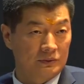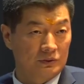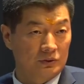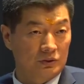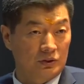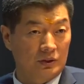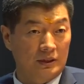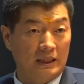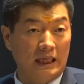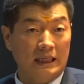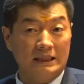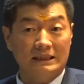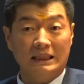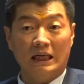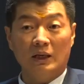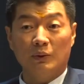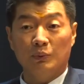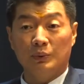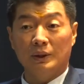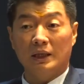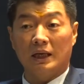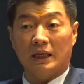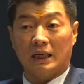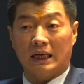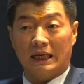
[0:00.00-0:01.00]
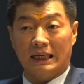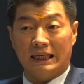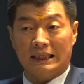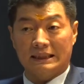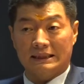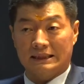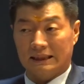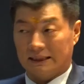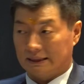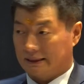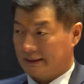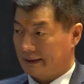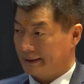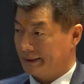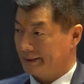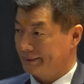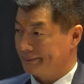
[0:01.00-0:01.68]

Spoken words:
So that's how we are connected.